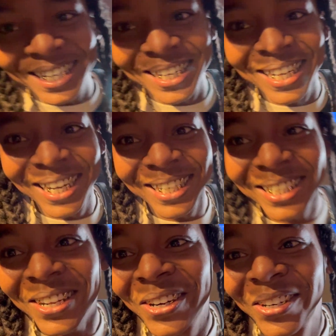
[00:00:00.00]
Yeah, this
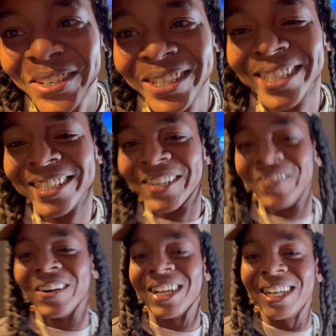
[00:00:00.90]
cool. I'm
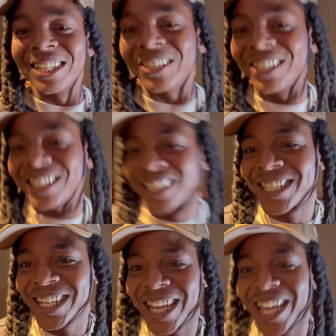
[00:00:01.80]
on the little
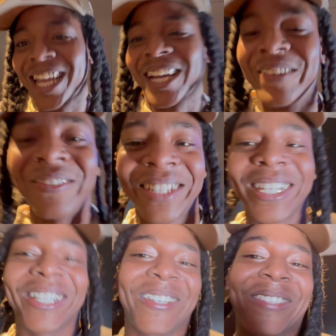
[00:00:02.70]
360, yeah. You know what